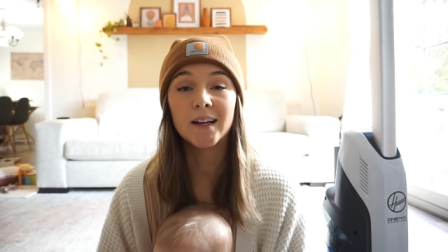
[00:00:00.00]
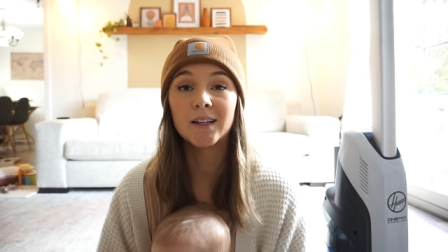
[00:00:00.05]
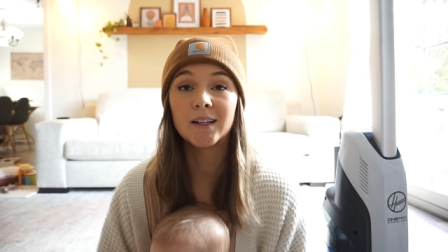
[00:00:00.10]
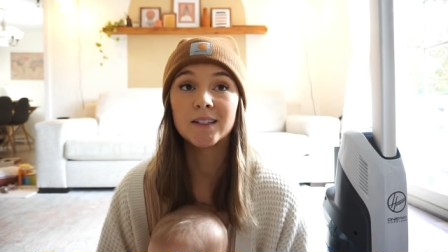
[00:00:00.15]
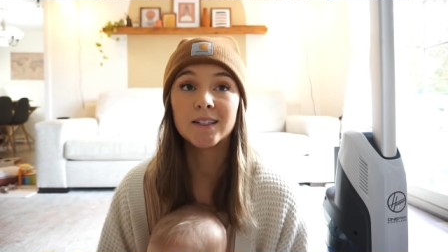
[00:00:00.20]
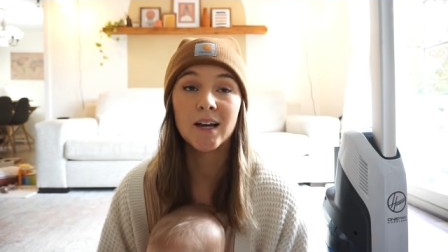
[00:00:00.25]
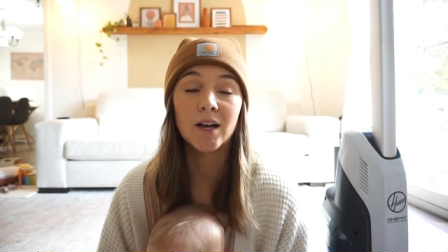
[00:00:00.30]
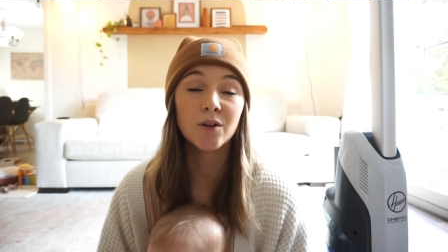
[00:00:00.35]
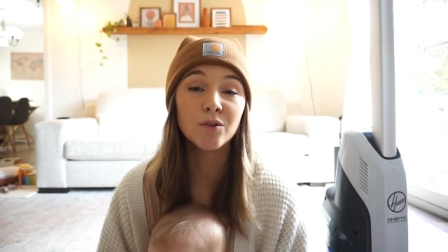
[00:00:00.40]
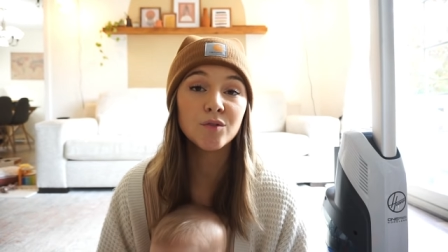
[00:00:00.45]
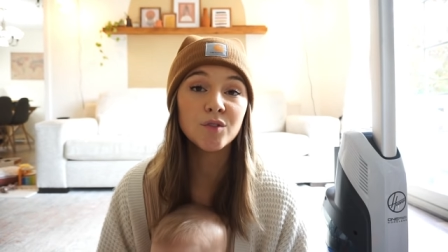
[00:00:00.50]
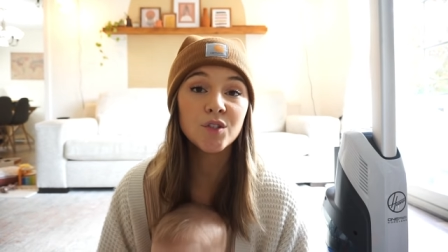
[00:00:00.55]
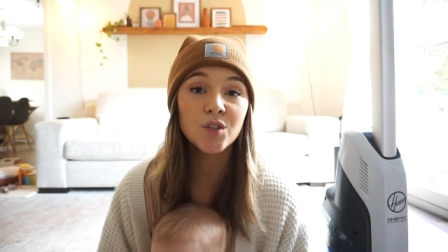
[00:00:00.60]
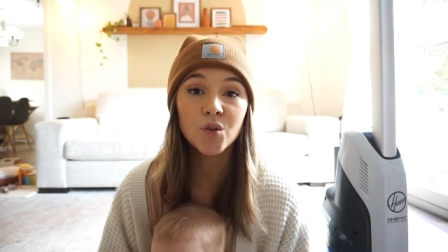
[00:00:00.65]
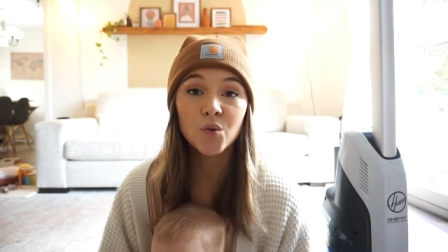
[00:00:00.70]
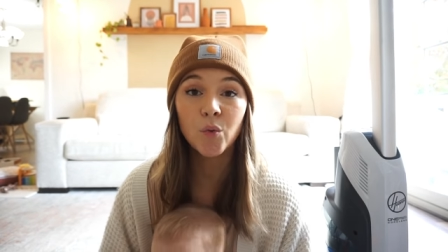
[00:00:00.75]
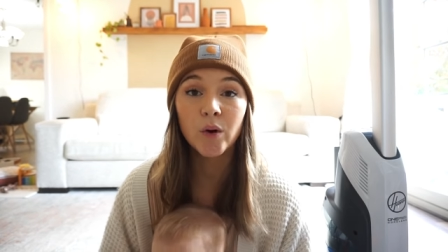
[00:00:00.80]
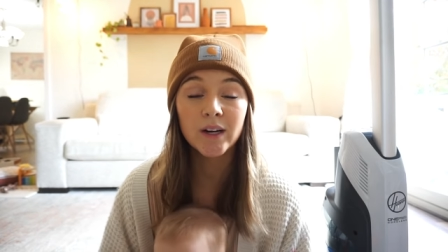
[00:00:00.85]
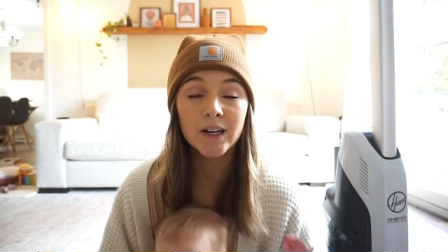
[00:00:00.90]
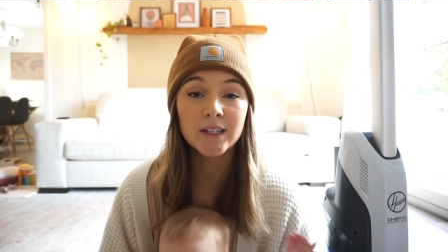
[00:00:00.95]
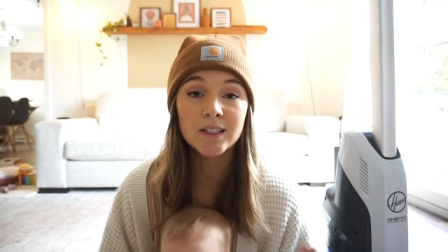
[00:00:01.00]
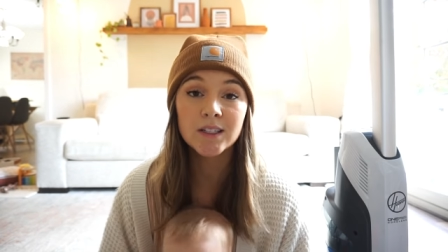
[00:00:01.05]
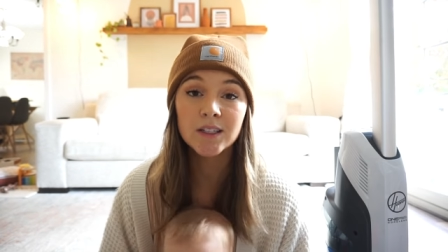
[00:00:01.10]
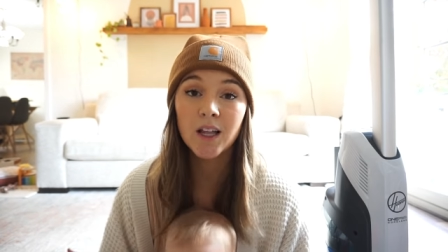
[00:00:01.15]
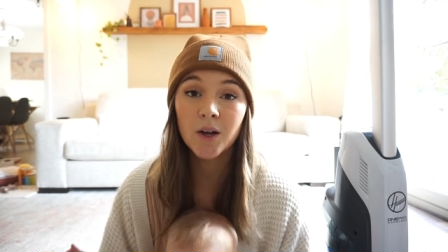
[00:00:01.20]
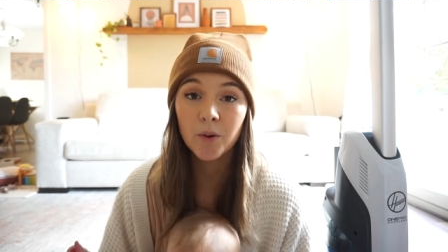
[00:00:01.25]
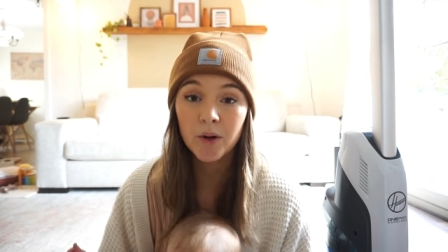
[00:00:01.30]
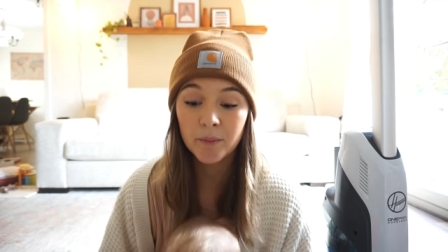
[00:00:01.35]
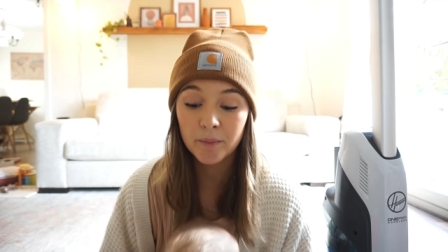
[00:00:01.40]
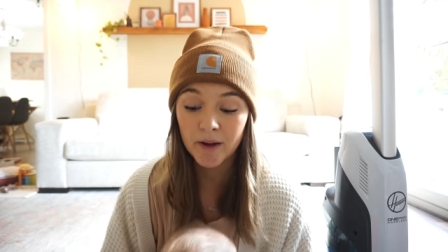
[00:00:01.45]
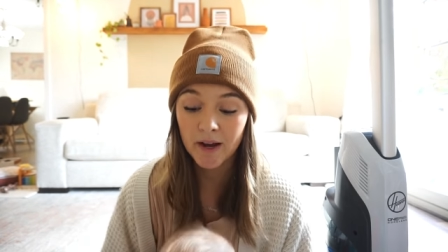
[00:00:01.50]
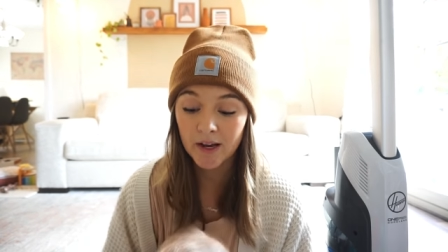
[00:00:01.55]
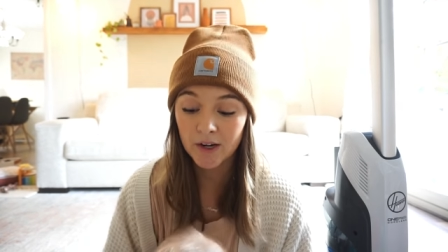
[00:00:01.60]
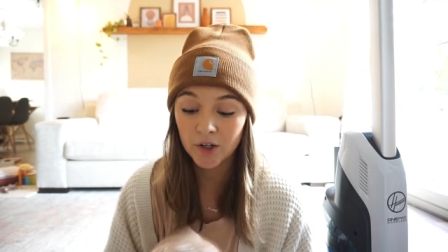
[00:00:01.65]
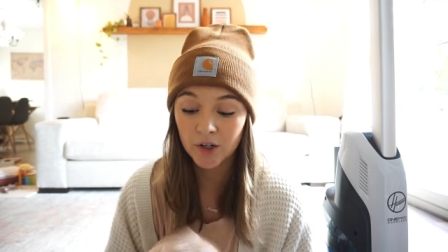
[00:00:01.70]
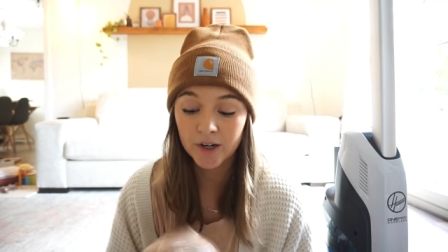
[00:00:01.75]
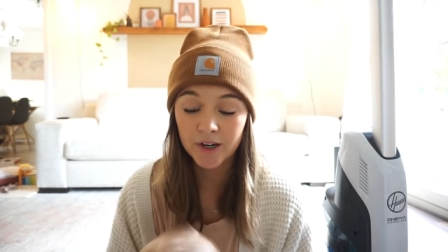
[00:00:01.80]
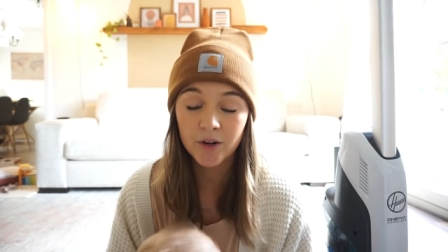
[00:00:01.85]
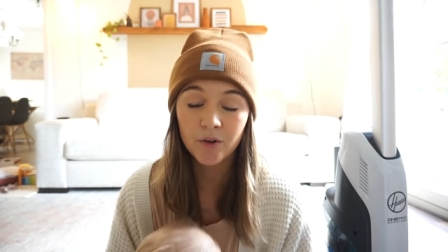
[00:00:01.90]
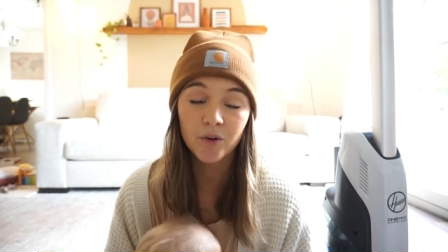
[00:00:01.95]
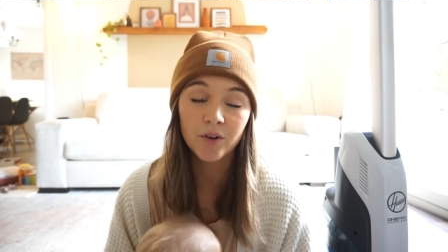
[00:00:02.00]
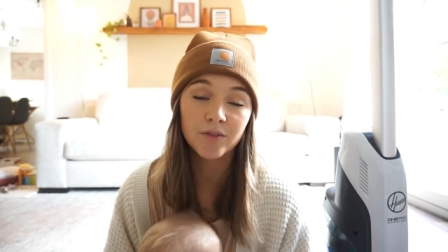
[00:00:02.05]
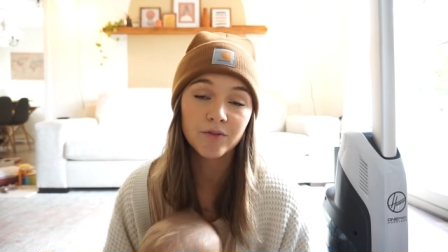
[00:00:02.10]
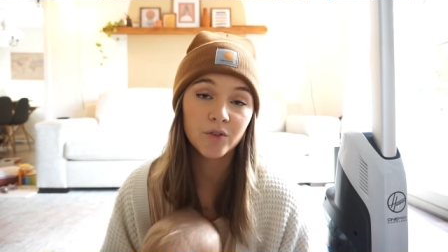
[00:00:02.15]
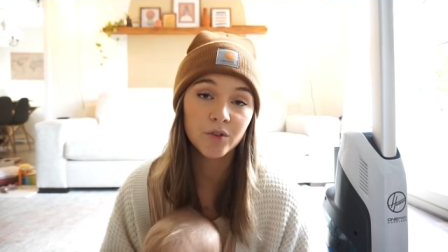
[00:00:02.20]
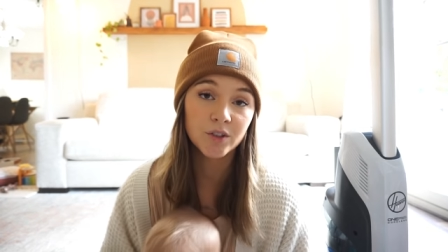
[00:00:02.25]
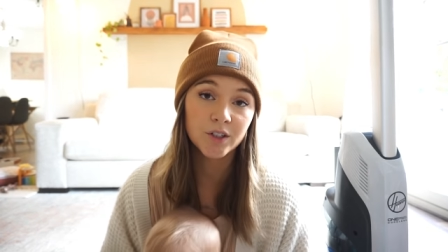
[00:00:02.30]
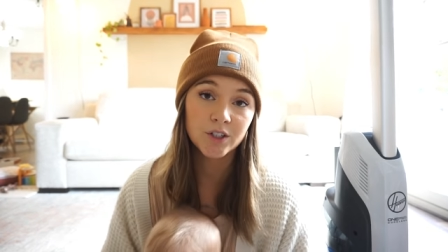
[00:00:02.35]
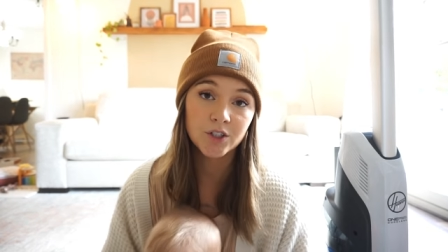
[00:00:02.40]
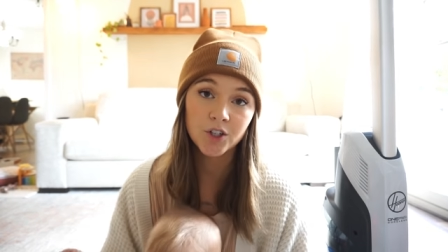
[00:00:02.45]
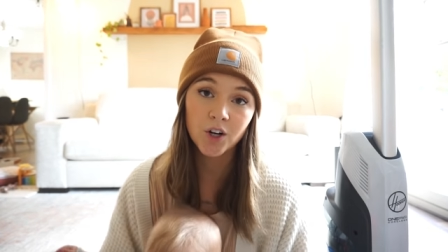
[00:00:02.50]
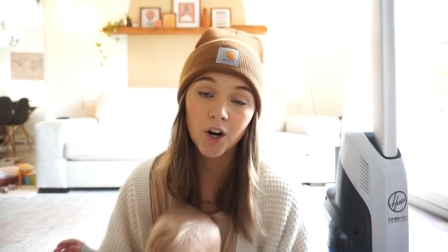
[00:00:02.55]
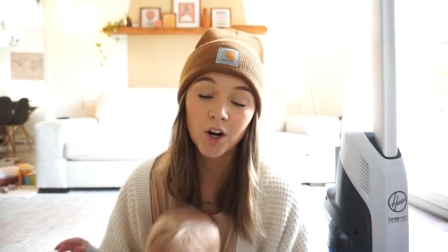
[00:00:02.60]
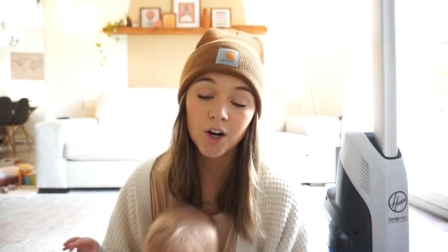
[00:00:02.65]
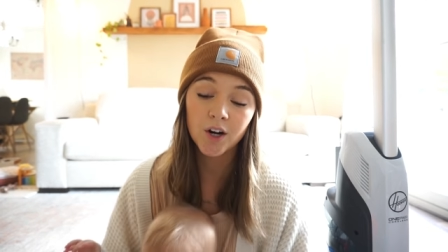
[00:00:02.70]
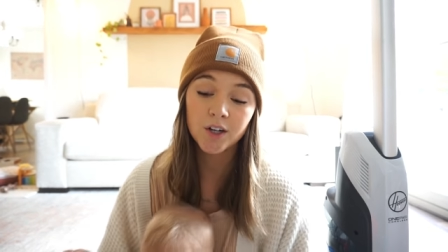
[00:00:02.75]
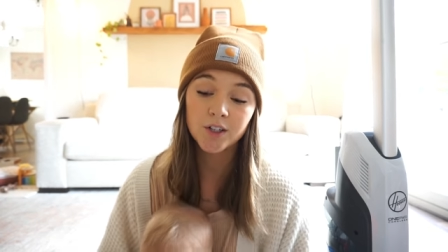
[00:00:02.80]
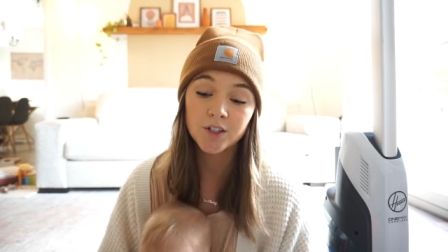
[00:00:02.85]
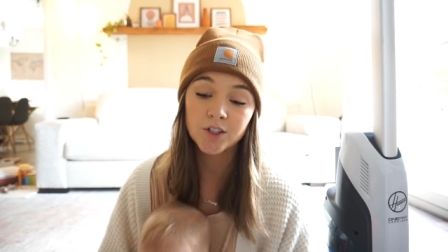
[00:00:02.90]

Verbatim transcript: It tells you when it's low on battery or fully charged.